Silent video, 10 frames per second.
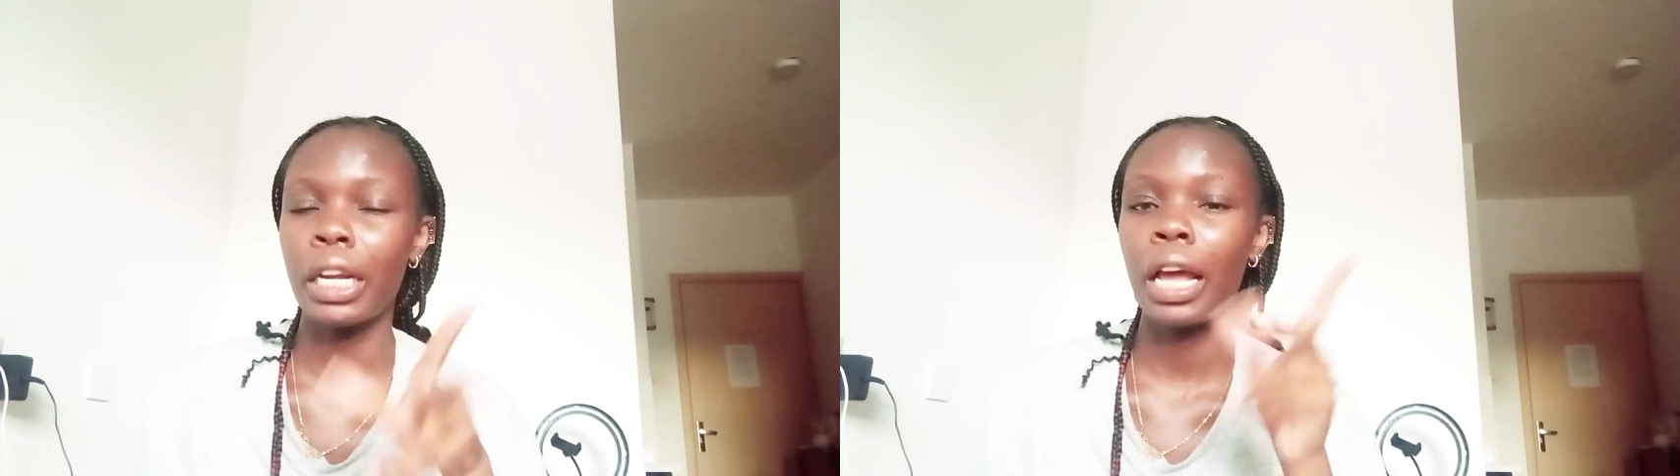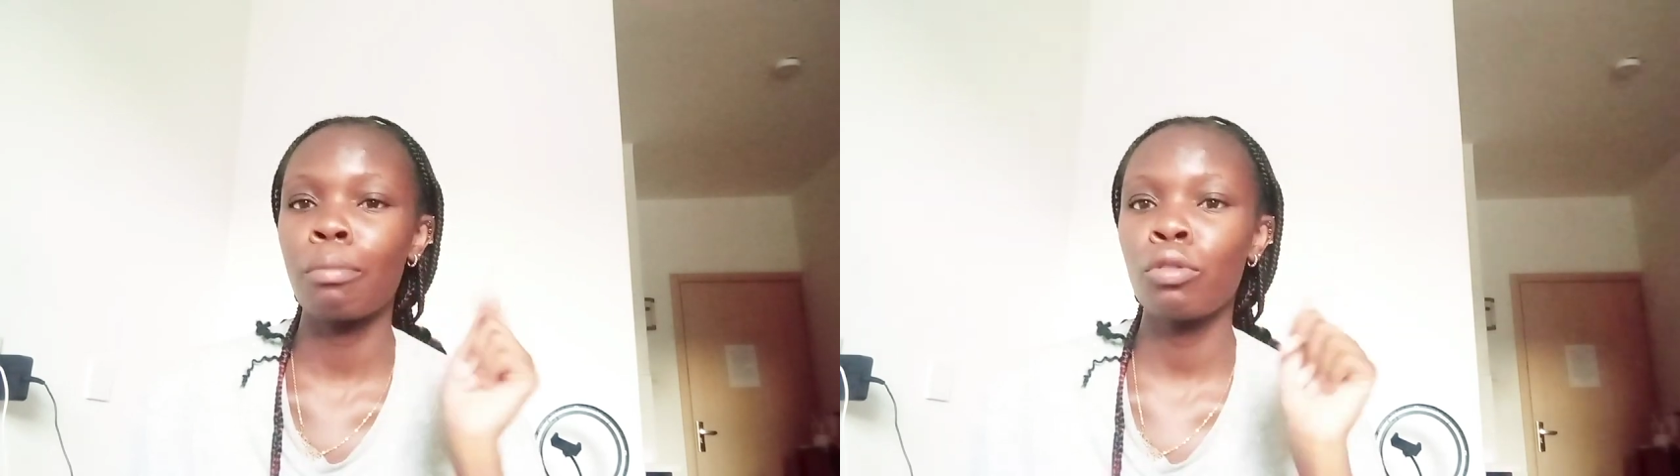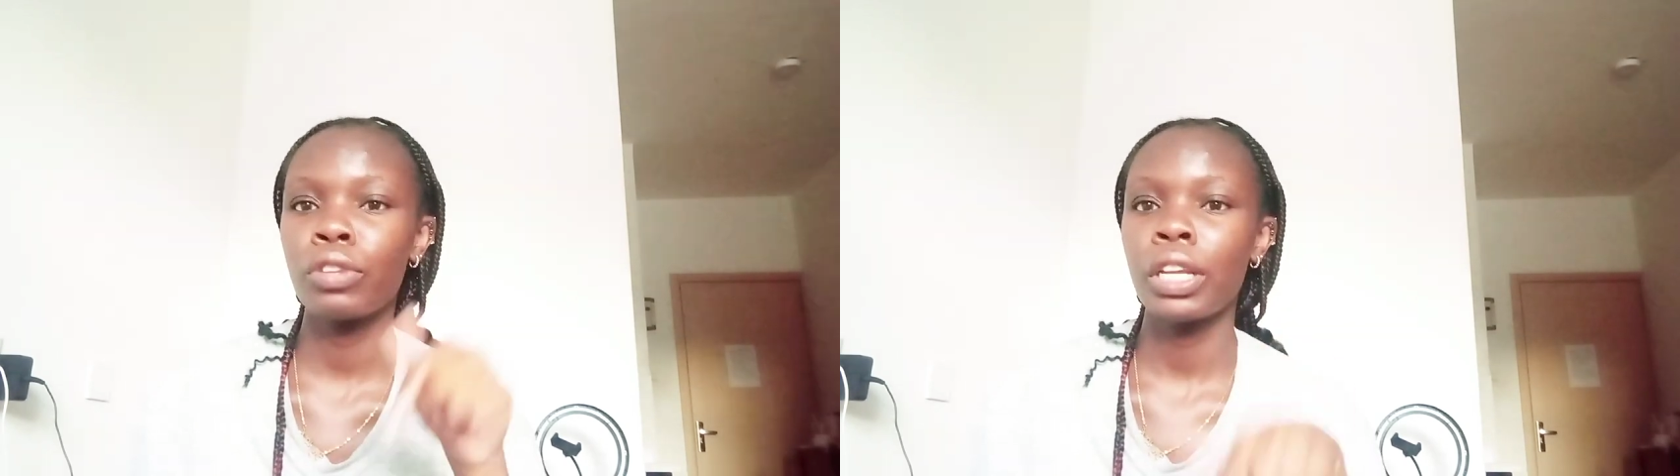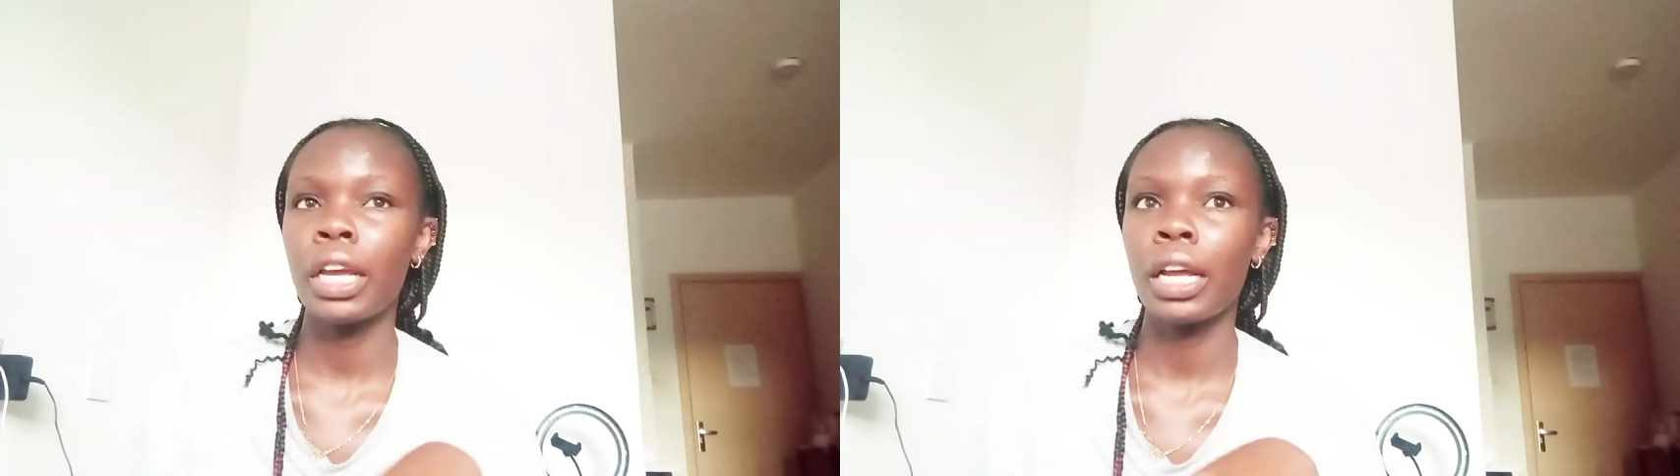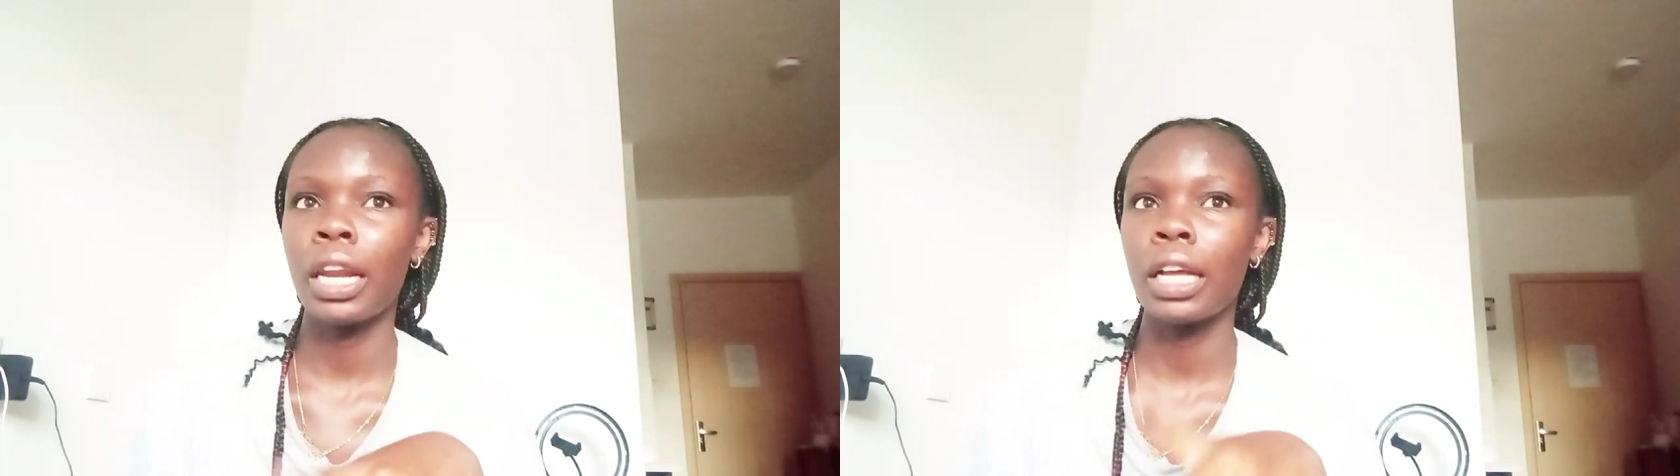I moved
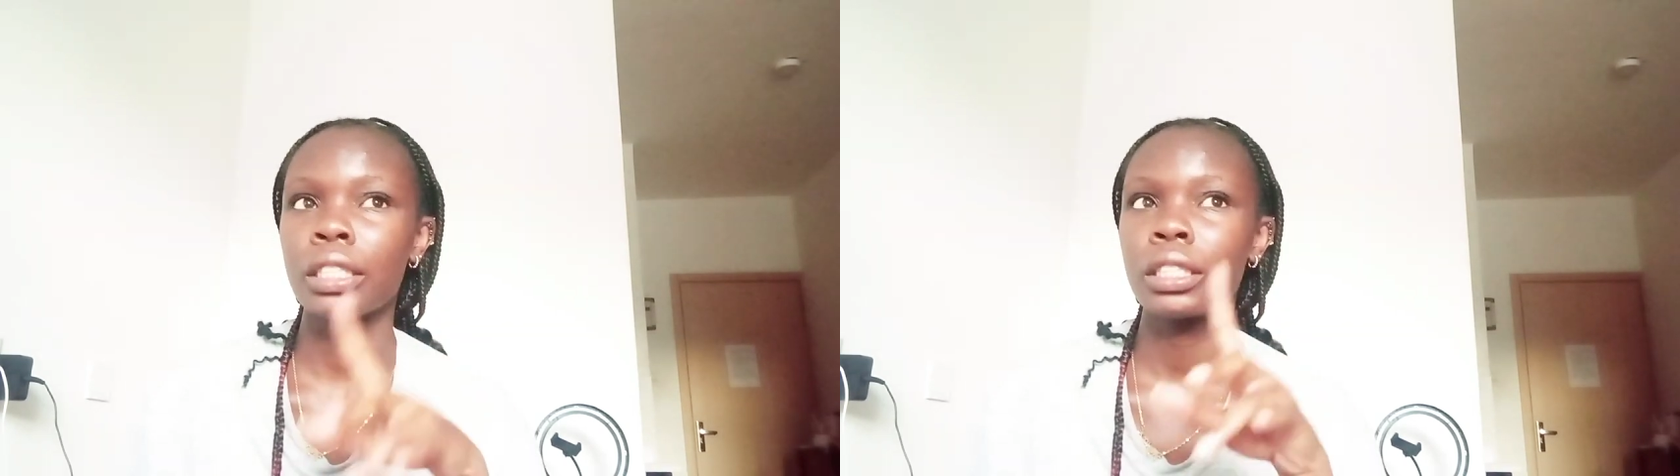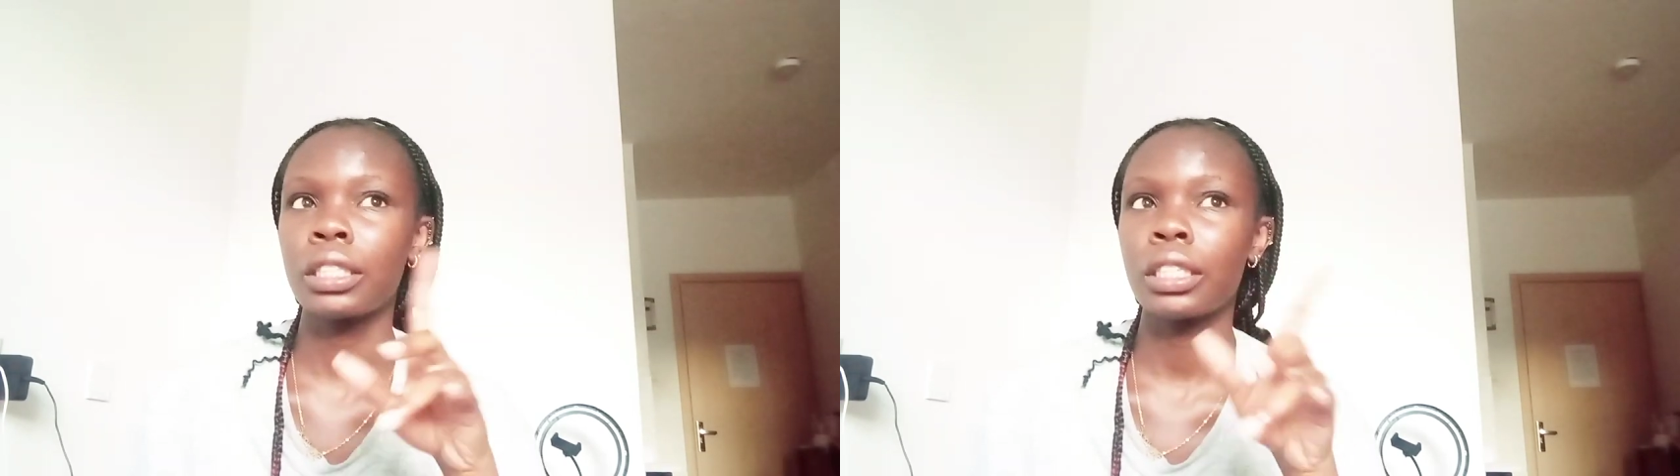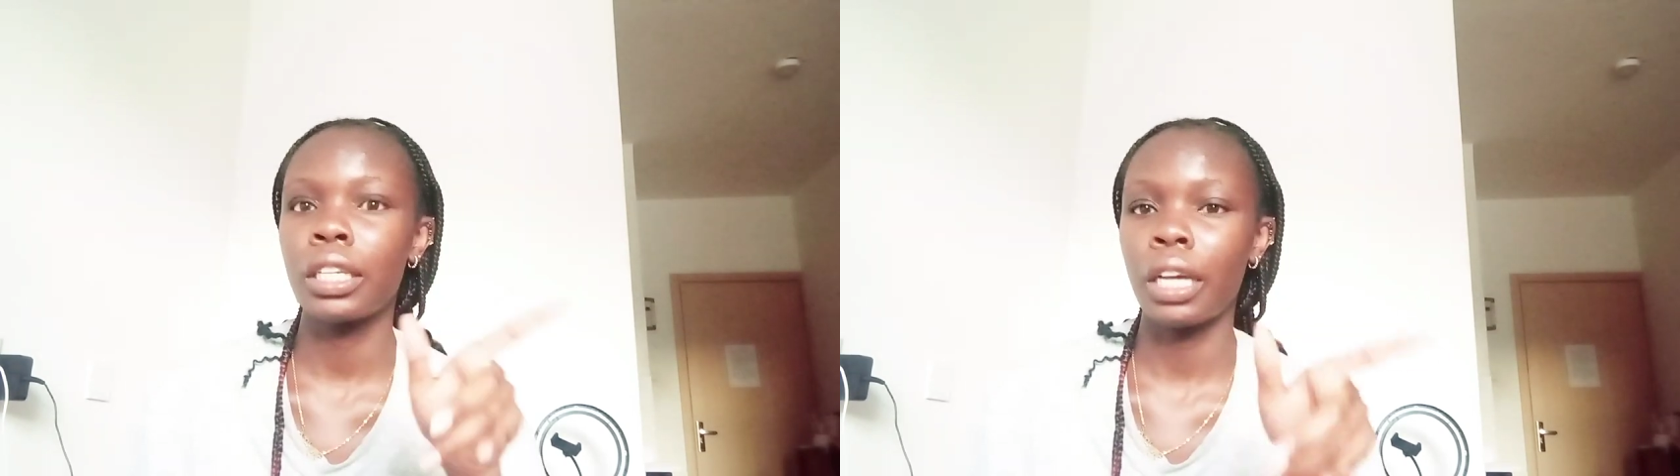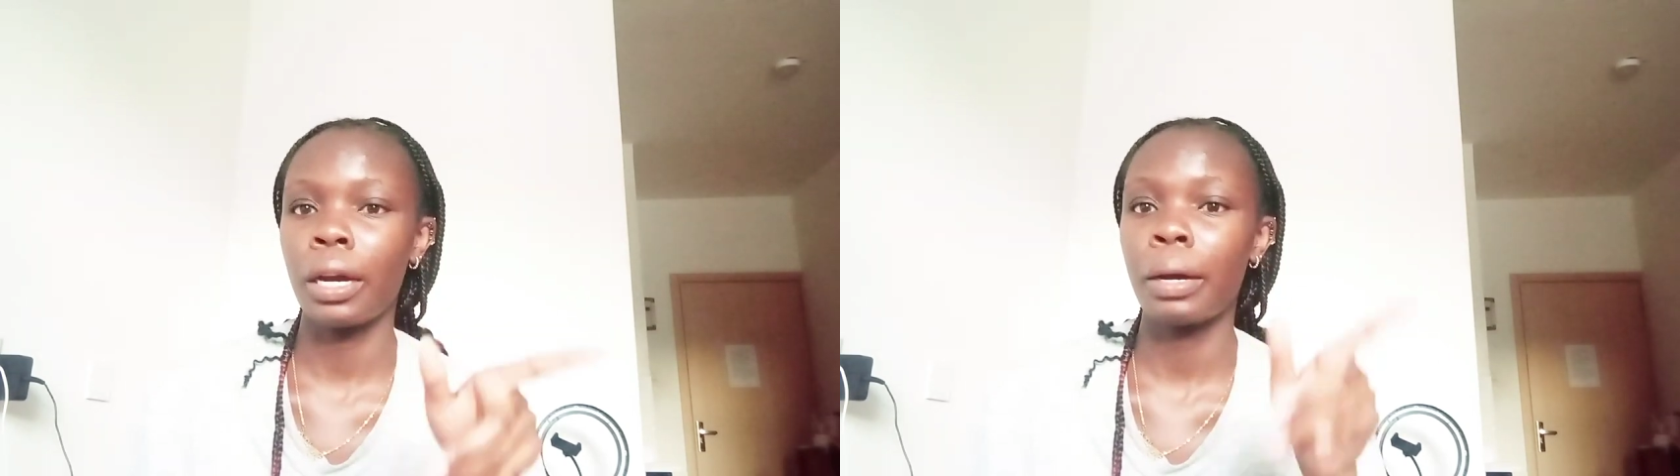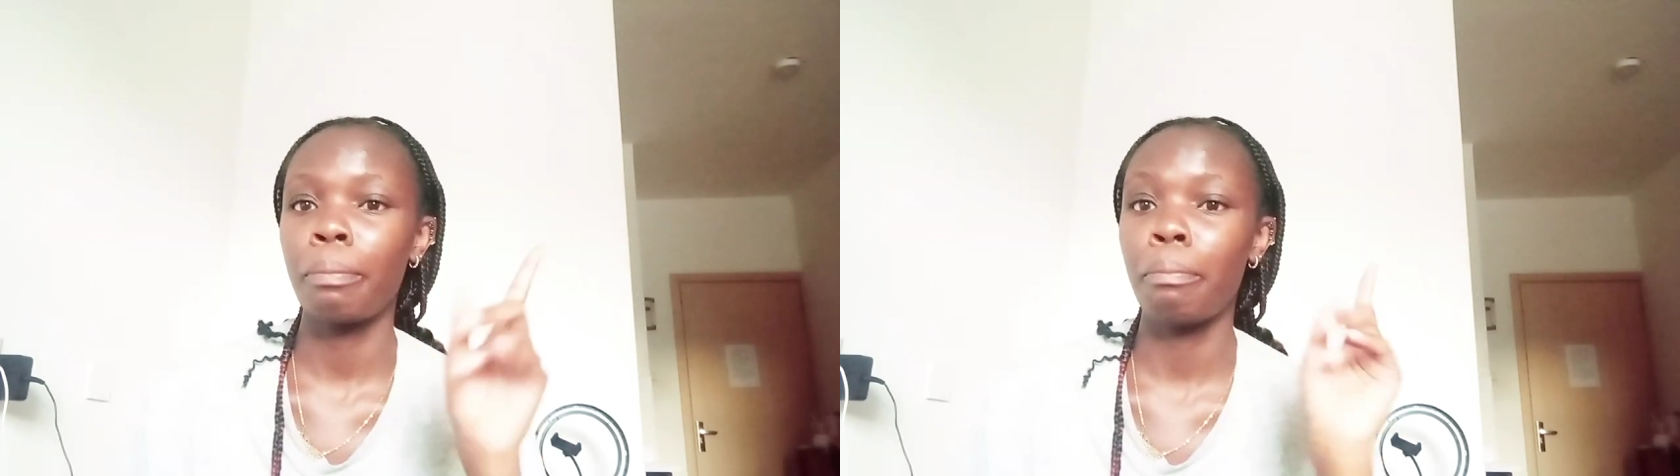here last
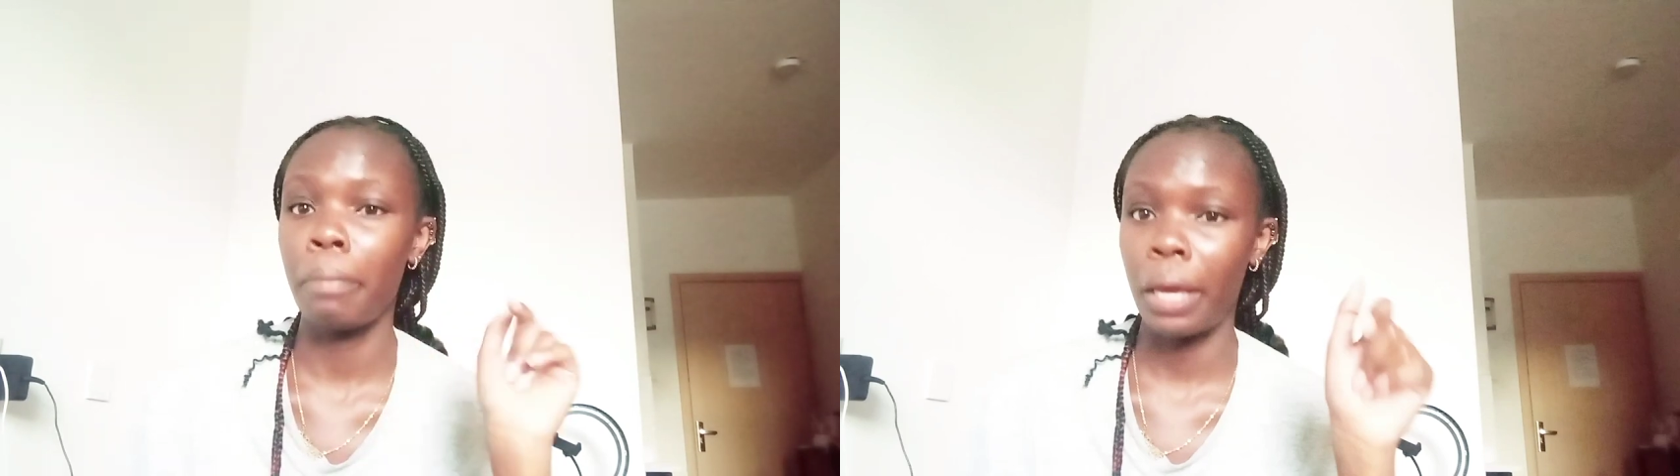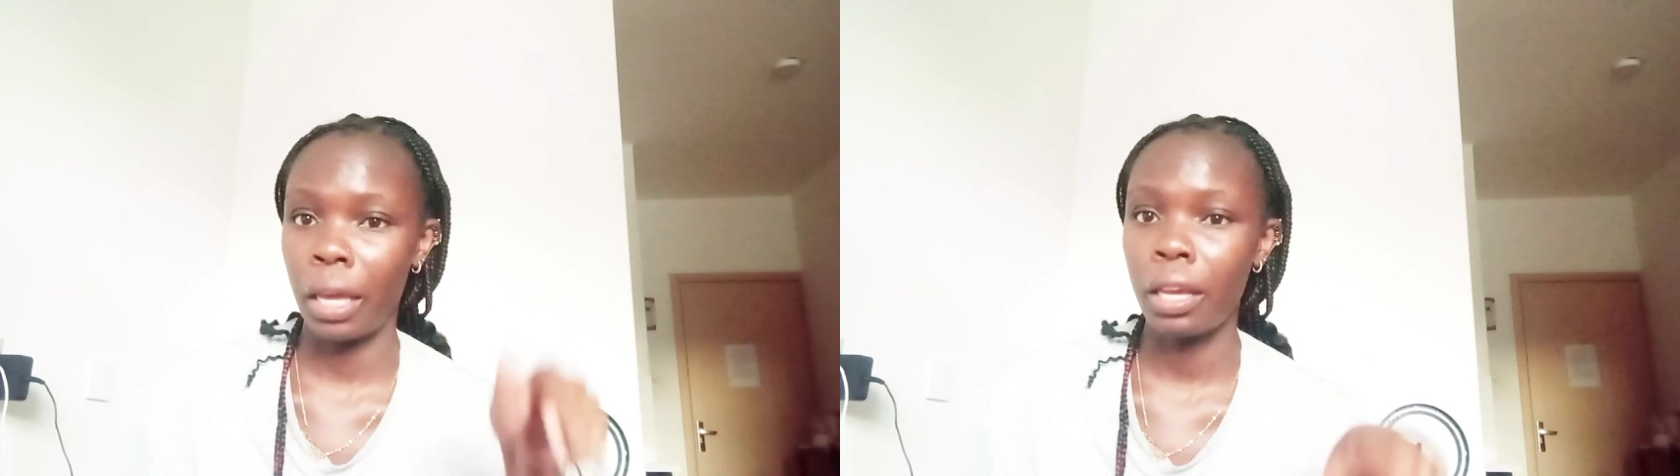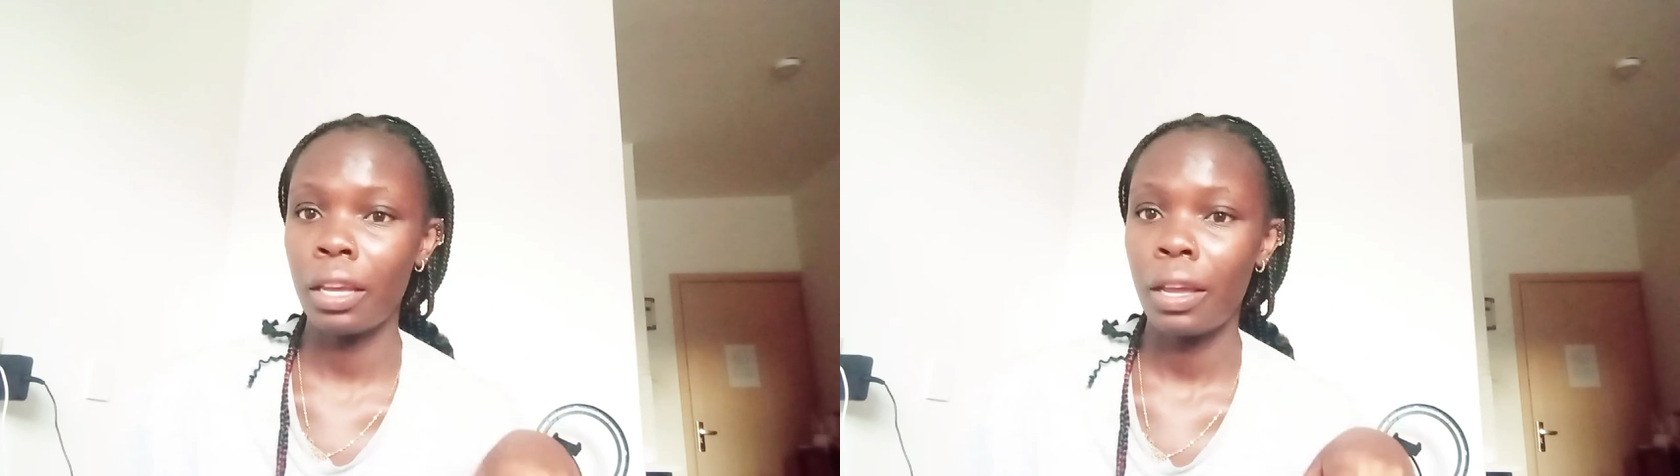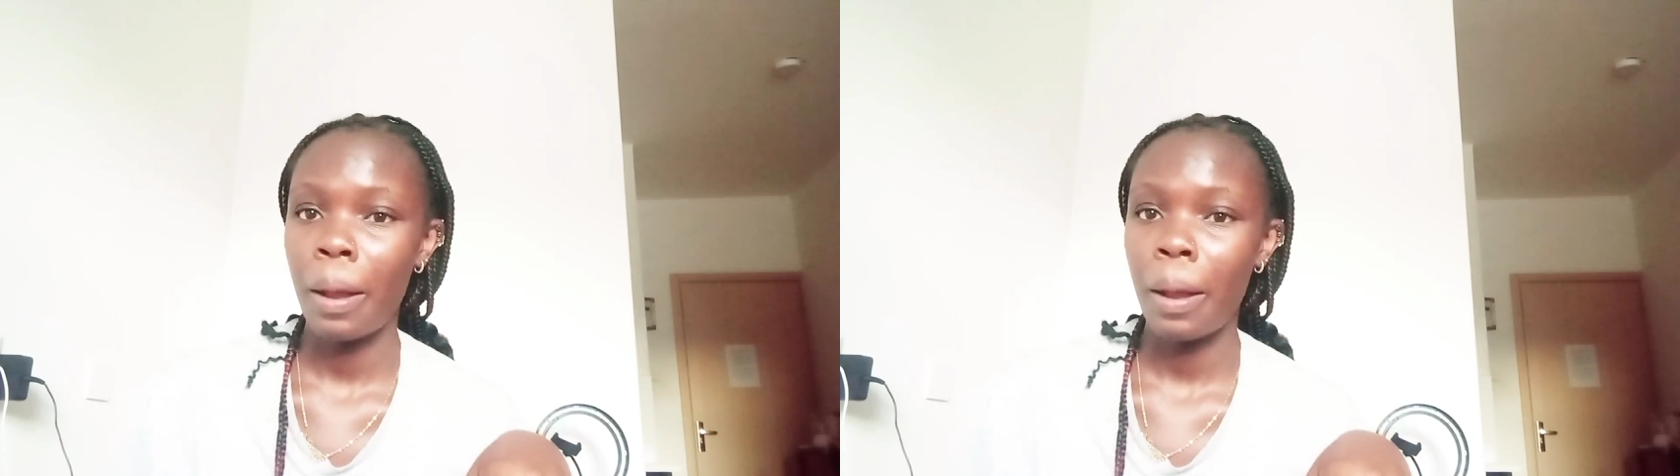year, May,